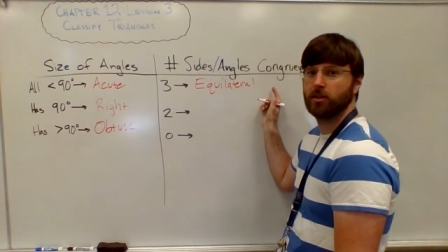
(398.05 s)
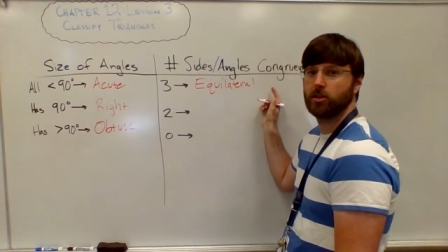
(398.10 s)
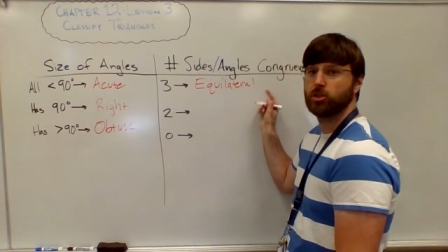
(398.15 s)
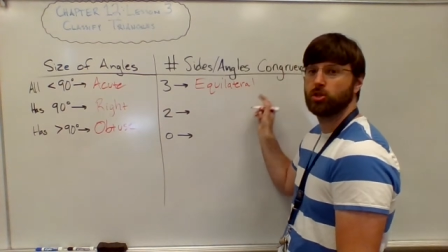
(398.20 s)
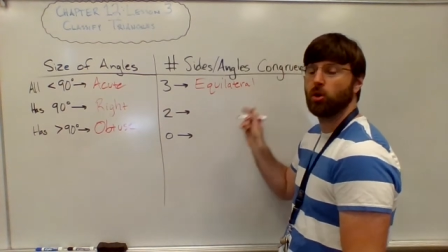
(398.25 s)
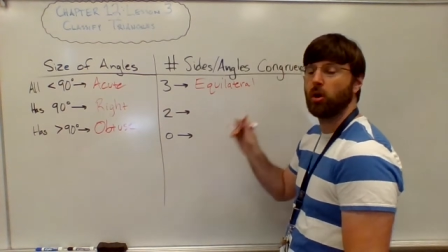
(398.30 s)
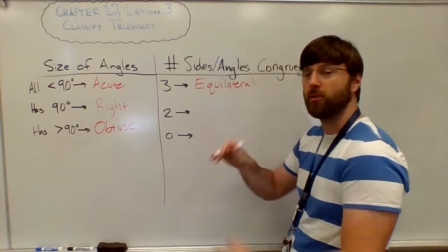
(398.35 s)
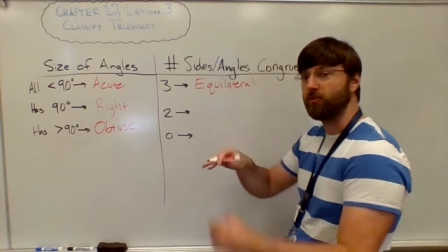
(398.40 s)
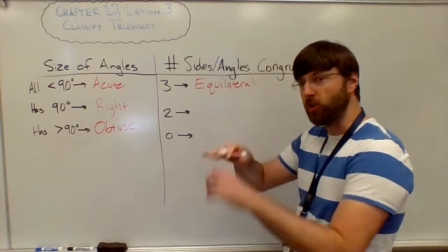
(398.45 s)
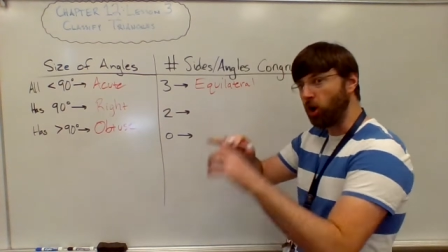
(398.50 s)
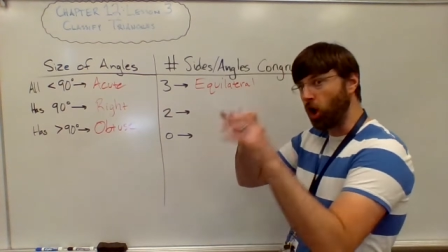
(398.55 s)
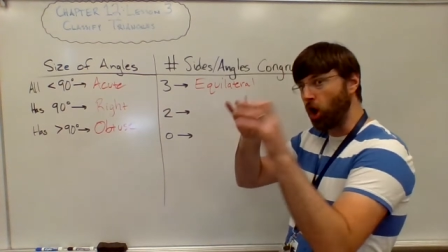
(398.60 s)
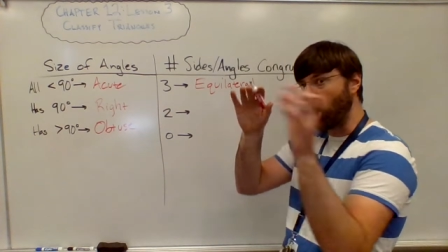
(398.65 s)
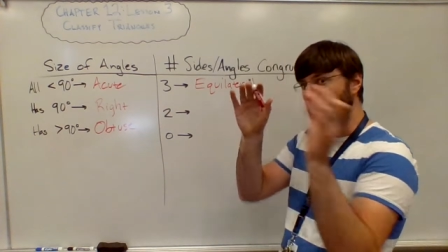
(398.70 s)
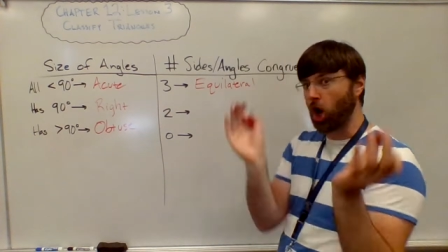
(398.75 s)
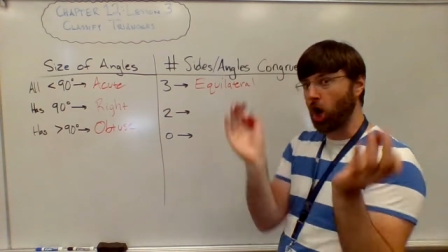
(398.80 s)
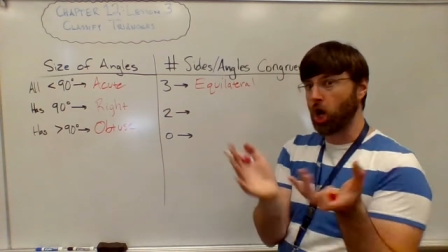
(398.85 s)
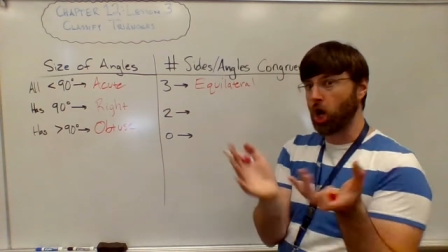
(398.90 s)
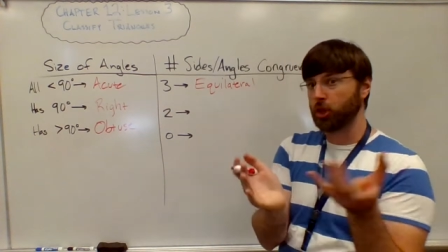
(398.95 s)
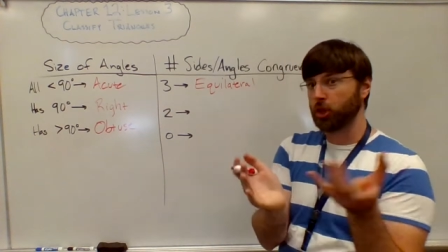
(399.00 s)
So if
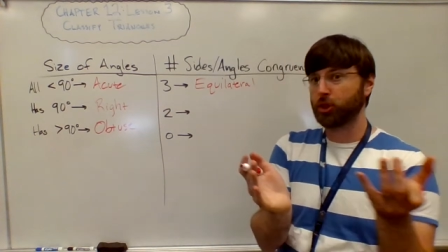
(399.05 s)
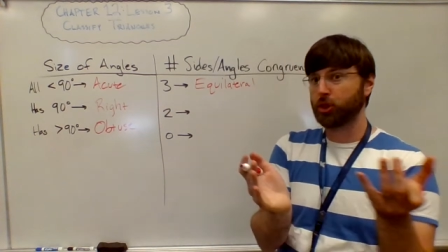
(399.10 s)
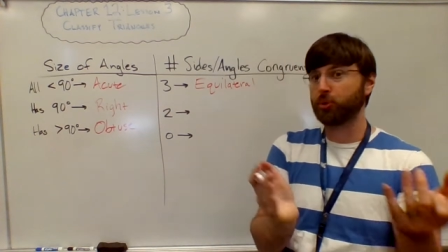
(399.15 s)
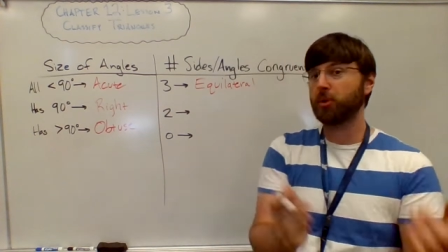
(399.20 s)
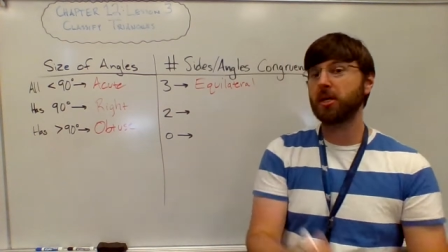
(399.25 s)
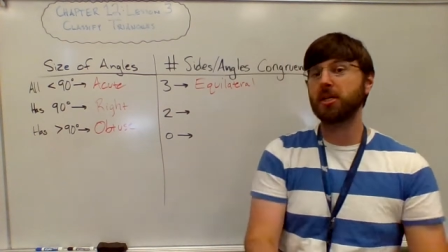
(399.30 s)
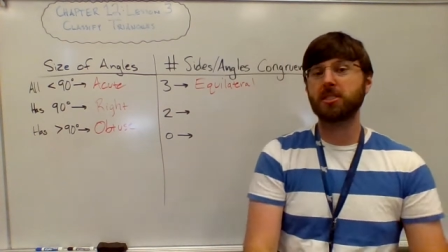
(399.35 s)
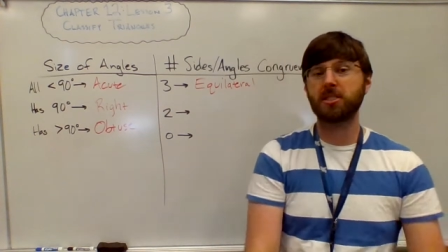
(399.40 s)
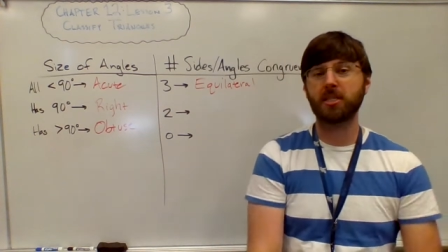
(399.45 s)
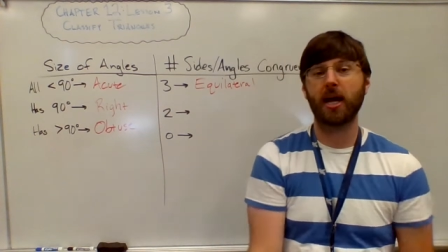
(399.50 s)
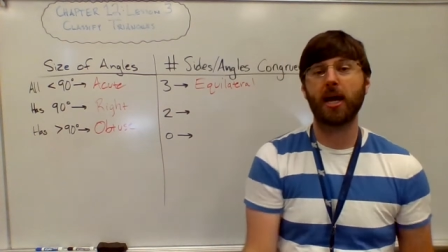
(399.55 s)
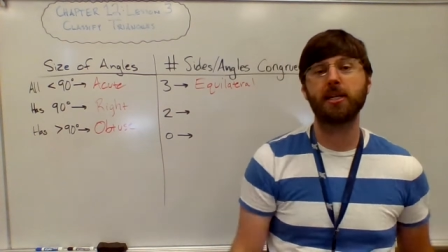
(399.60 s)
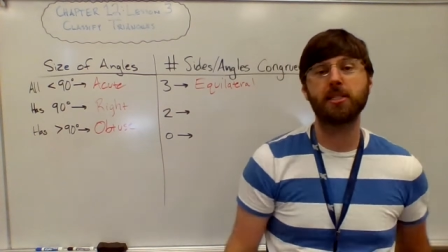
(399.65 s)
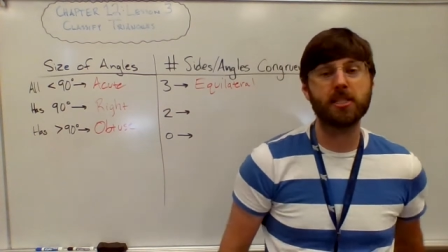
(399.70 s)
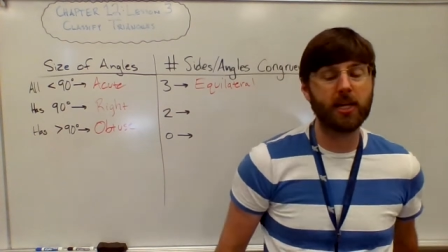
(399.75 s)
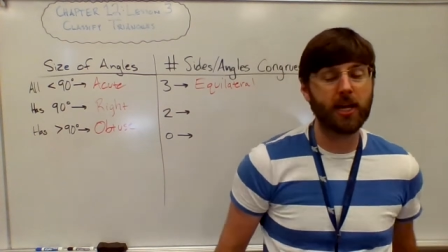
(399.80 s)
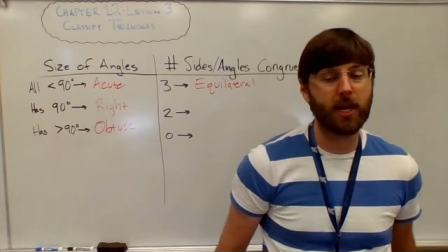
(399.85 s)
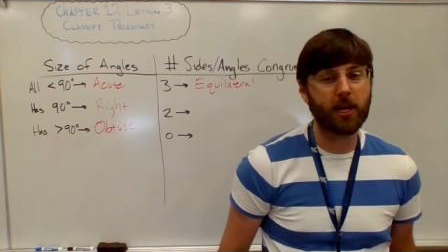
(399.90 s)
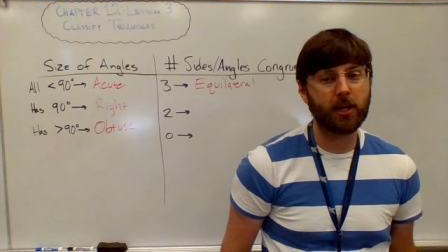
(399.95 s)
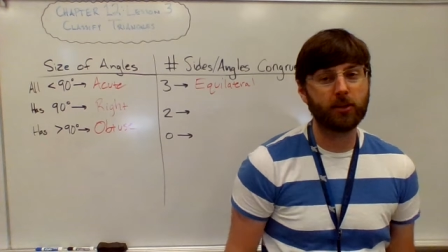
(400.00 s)
all 3
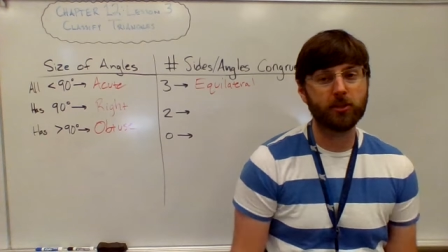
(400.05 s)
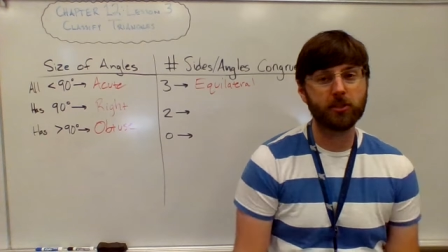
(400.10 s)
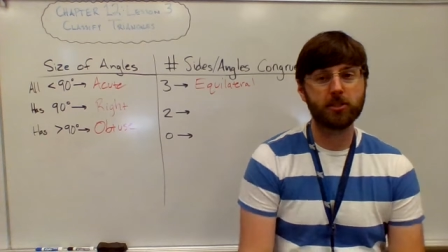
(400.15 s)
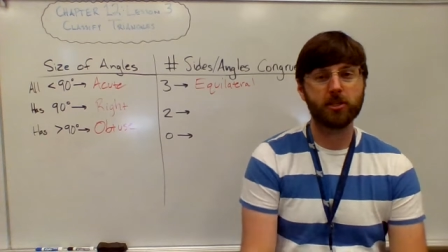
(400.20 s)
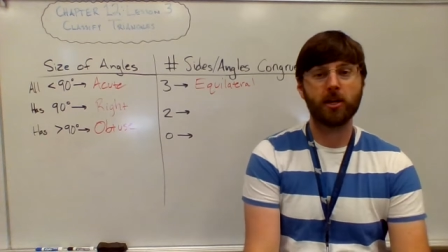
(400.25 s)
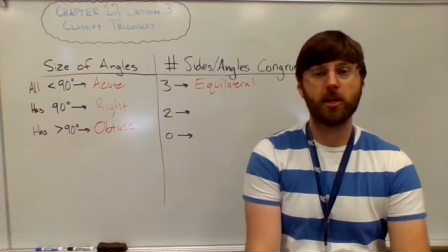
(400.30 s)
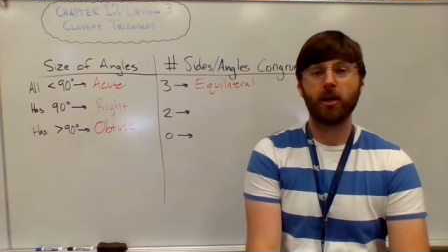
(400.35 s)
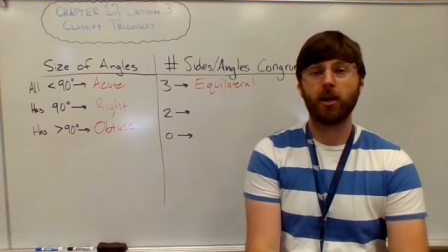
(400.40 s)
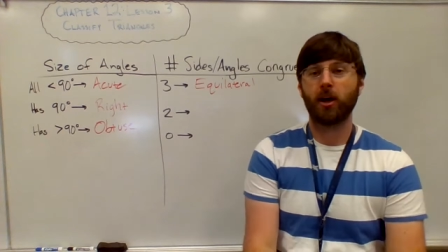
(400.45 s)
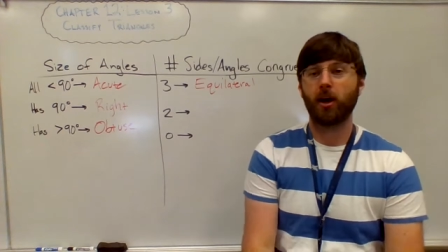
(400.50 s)
sides and angles